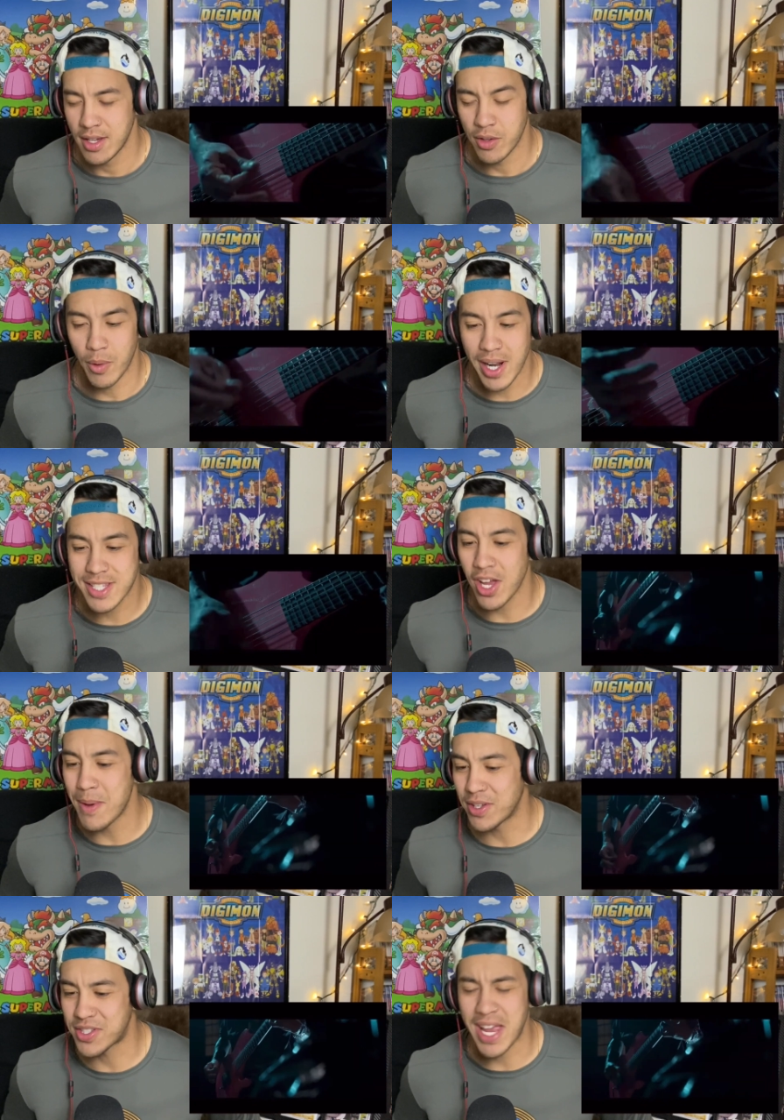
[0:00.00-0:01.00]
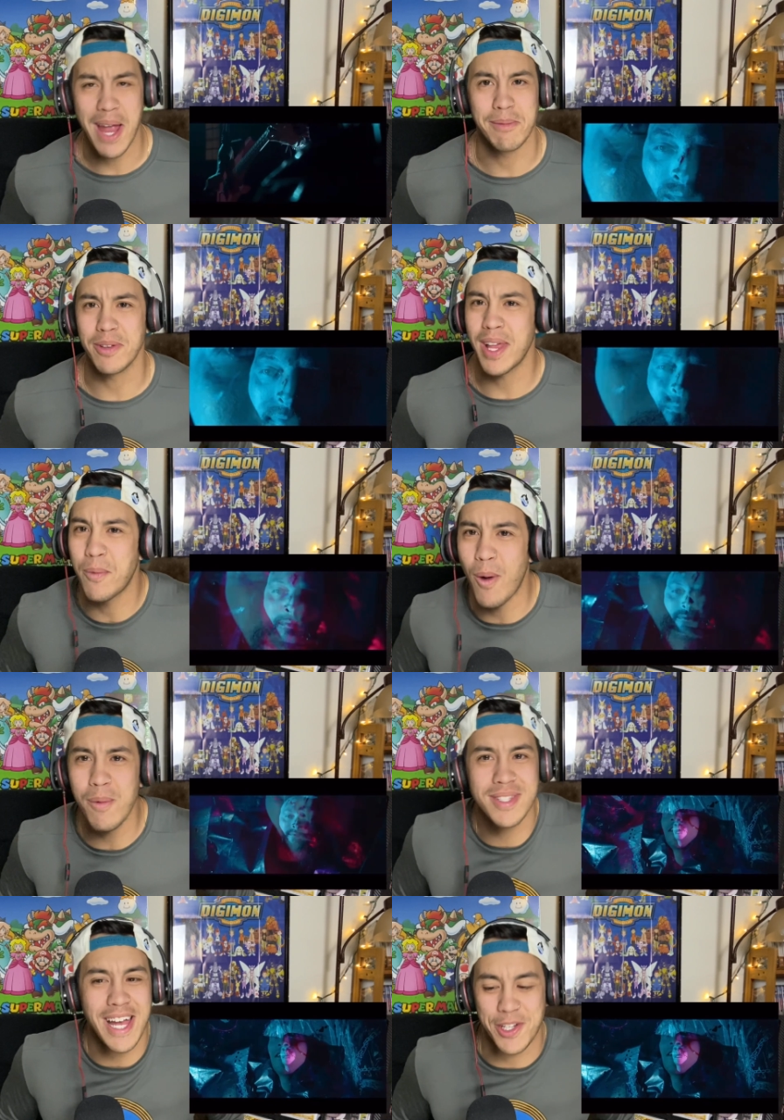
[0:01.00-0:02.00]
What I tell you about Sam, dude? Like, what
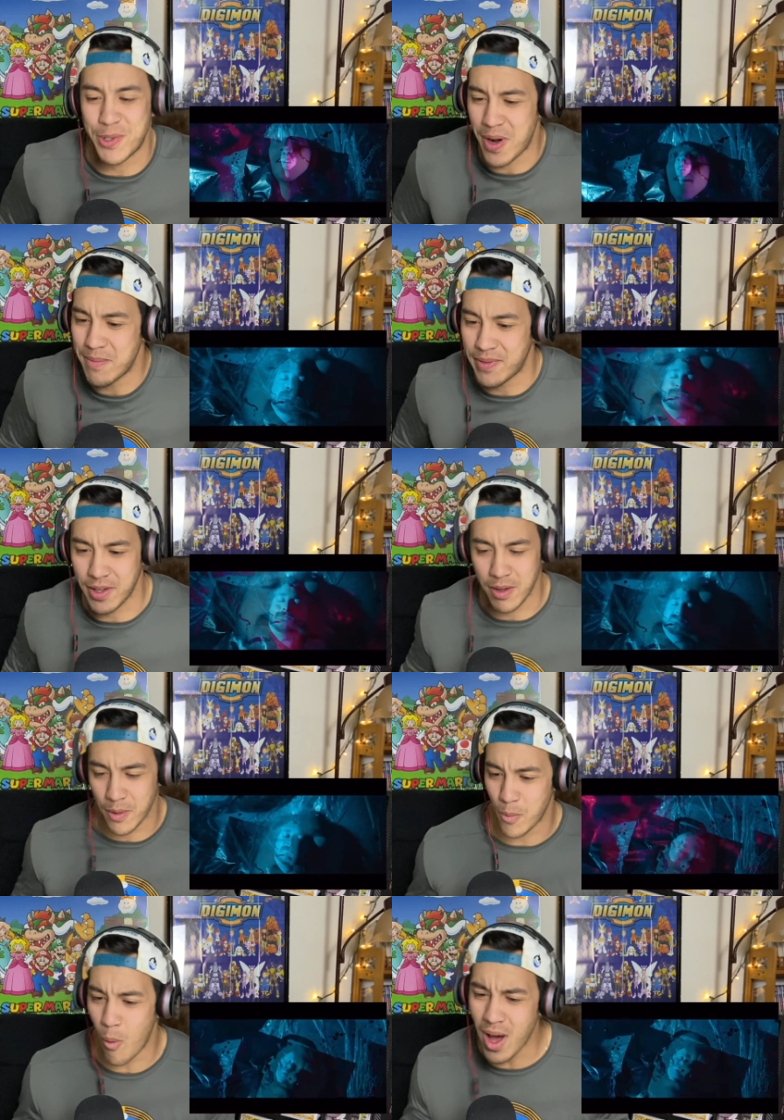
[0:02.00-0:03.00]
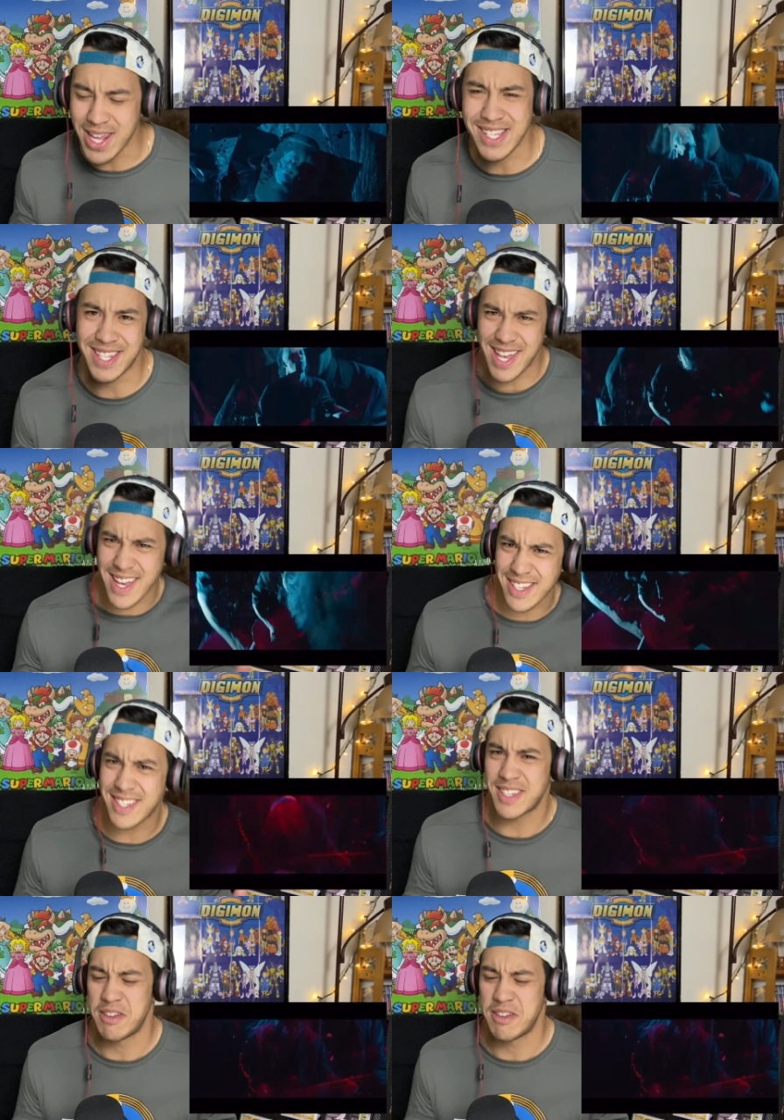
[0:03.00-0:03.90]
was that drum fill? What is this?